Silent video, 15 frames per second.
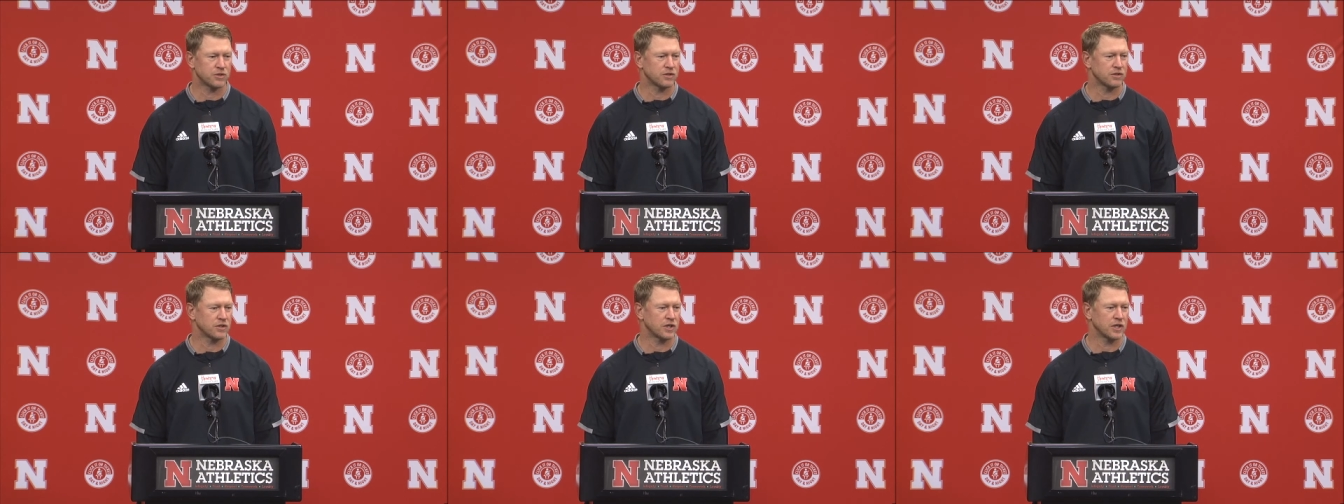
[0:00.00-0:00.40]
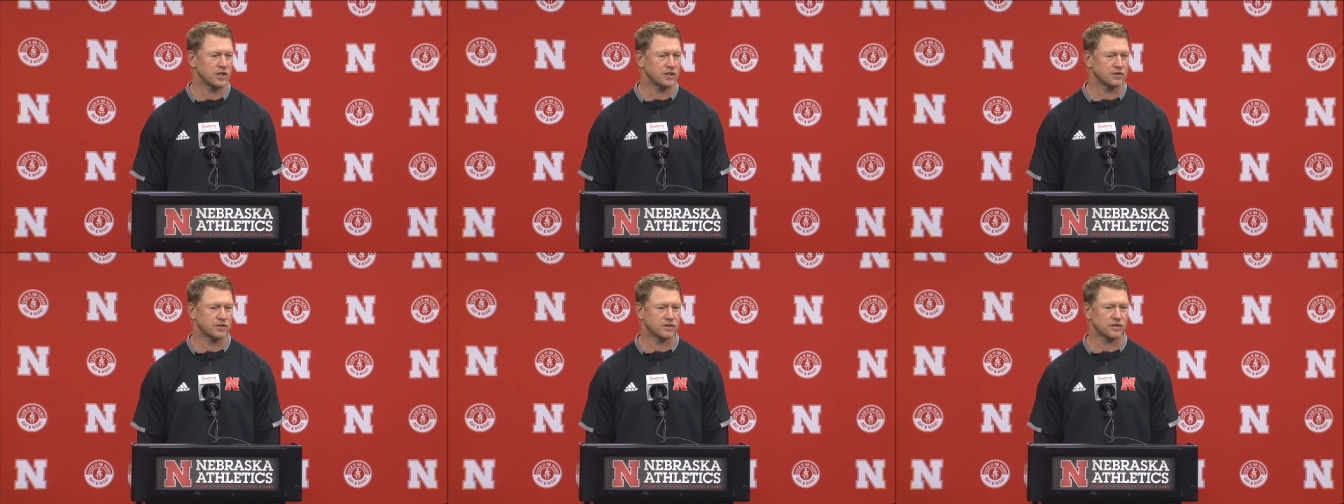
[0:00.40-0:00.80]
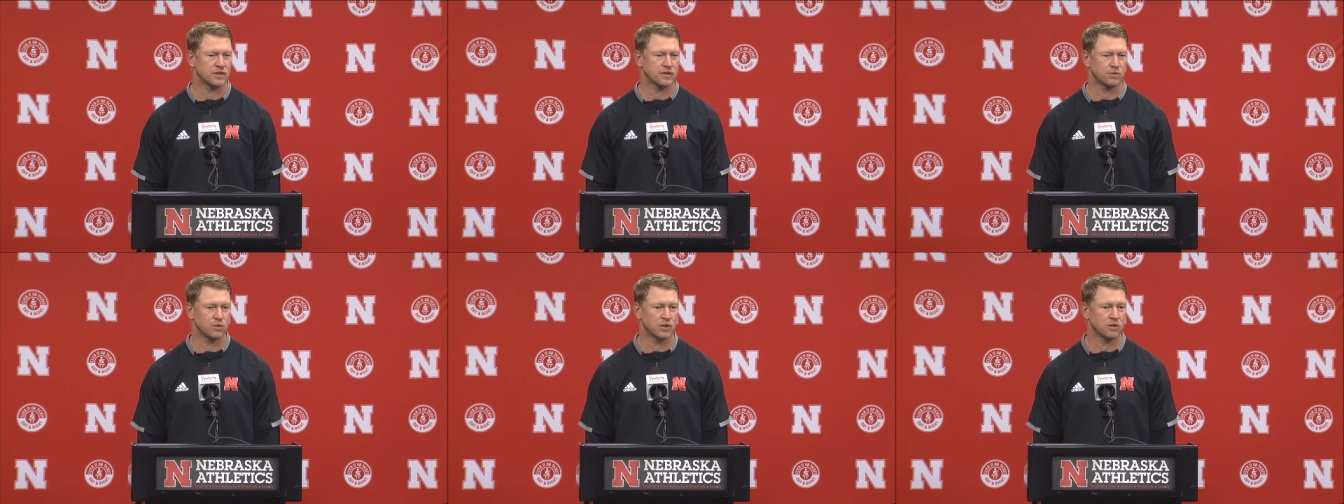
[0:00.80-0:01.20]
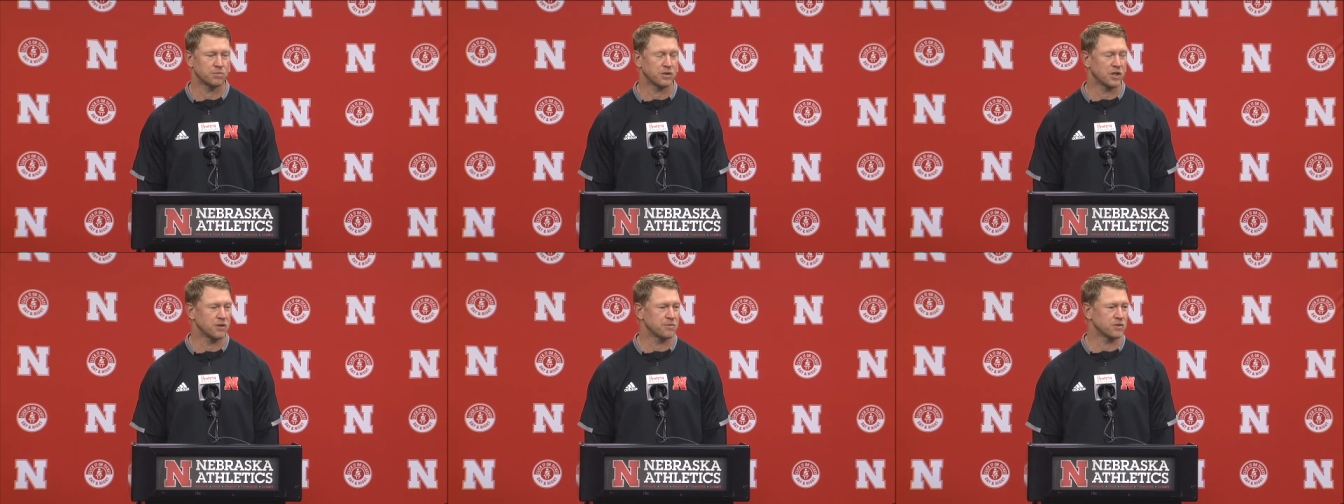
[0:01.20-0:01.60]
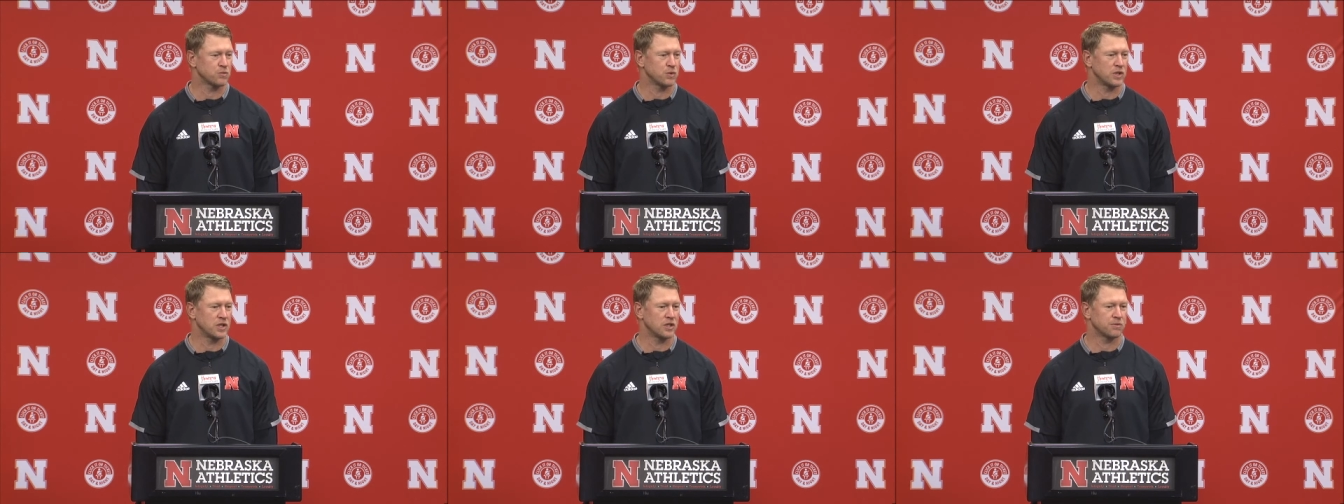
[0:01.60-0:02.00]
Other guys, uh, we're going to play them as
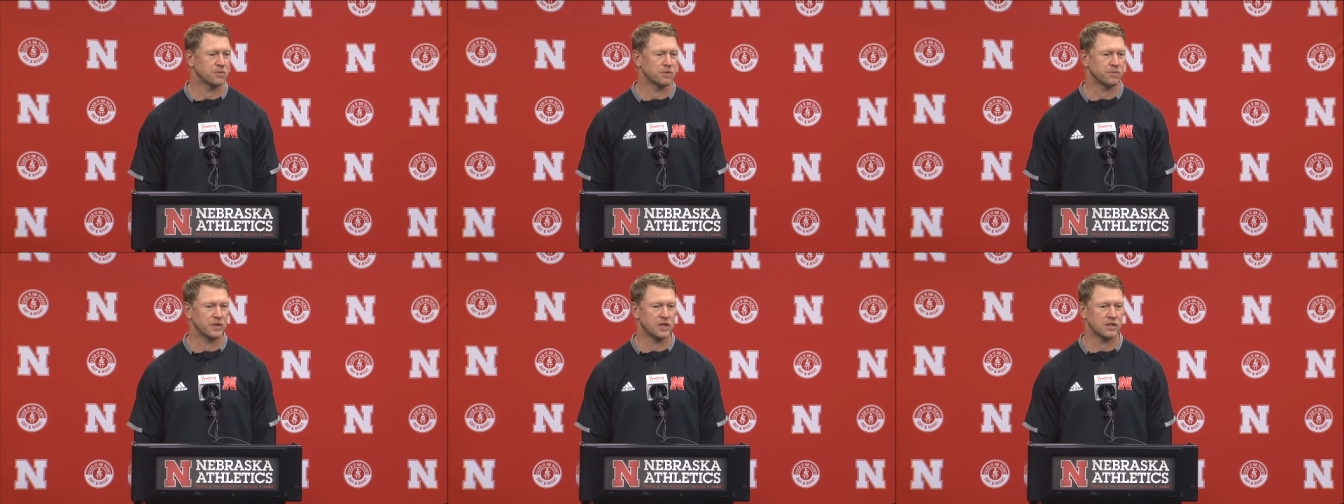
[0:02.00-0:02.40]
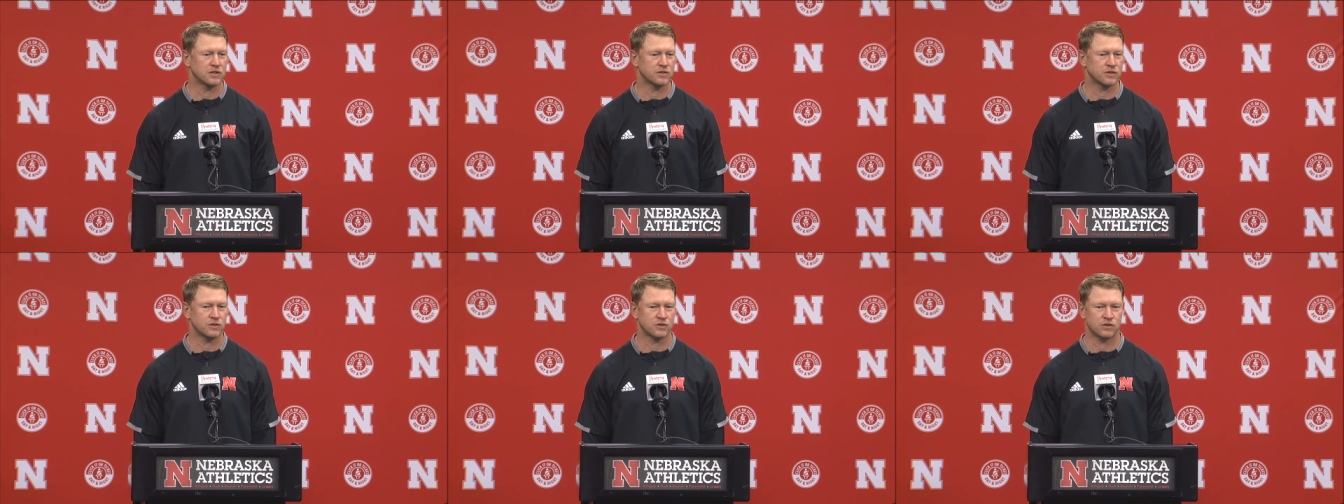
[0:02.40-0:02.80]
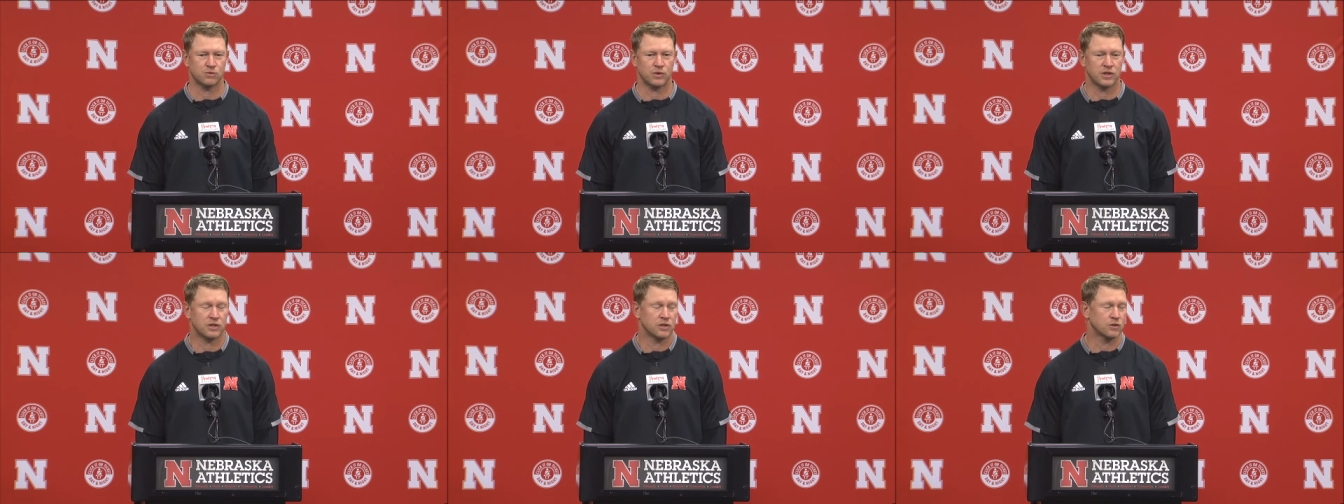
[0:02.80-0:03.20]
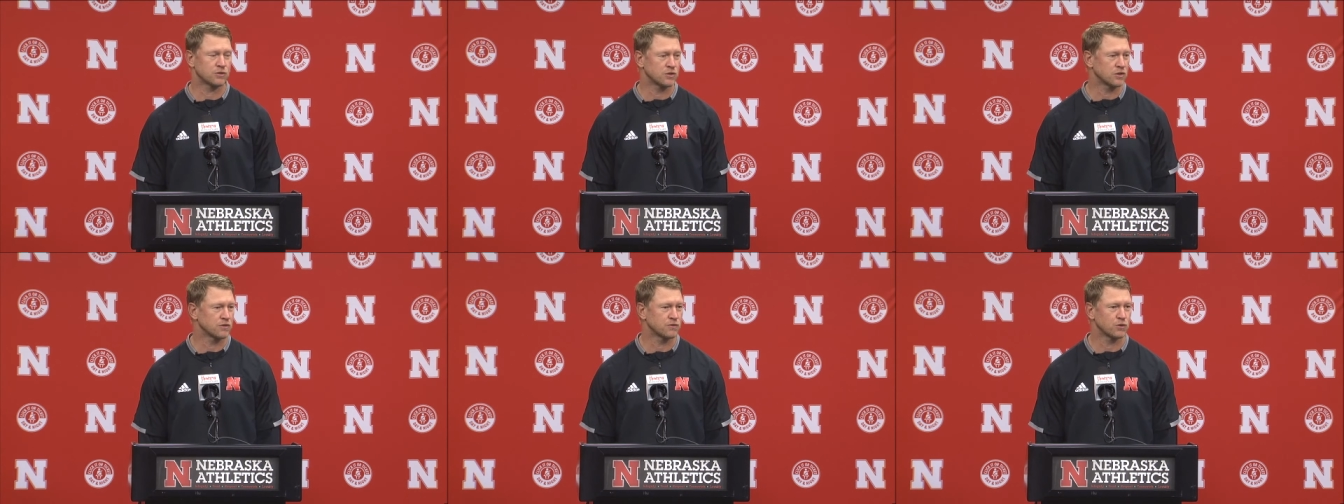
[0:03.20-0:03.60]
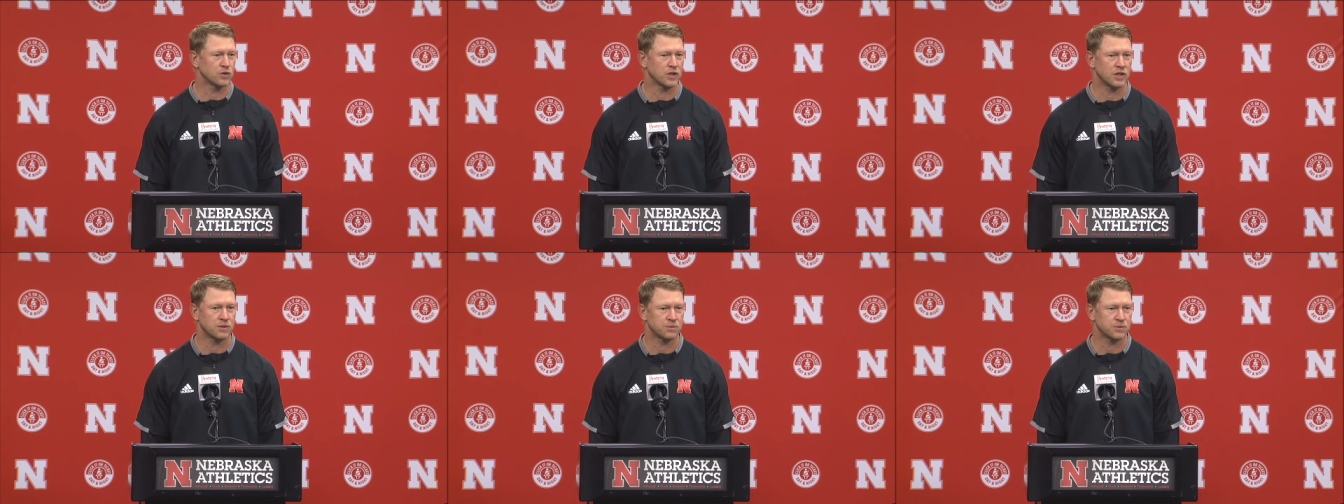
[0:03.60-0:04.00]
we need them and make a decision as we get closer to the four
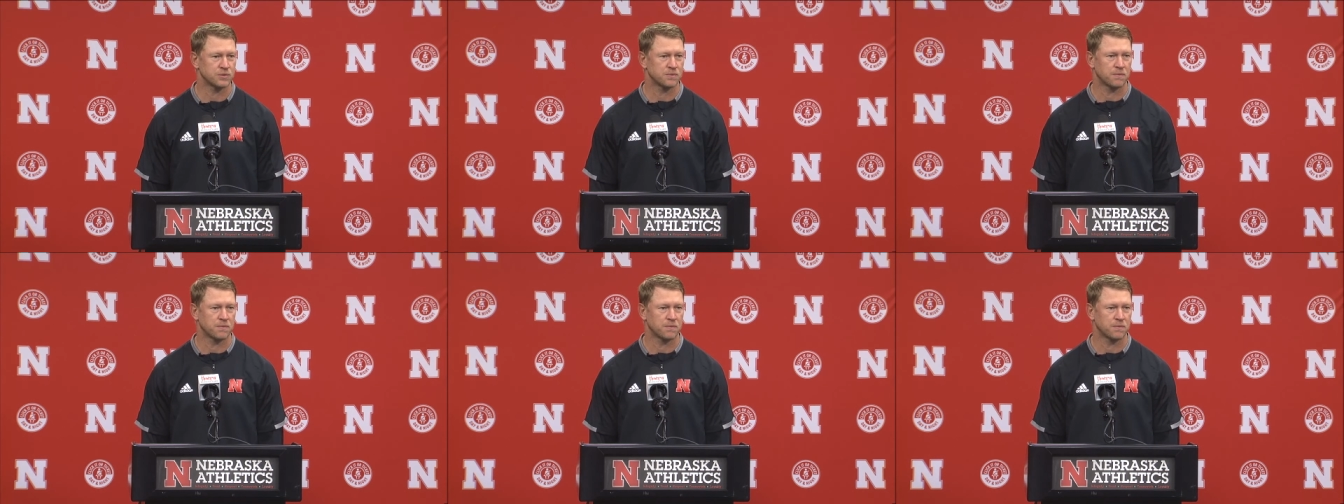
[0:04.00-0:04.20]
games.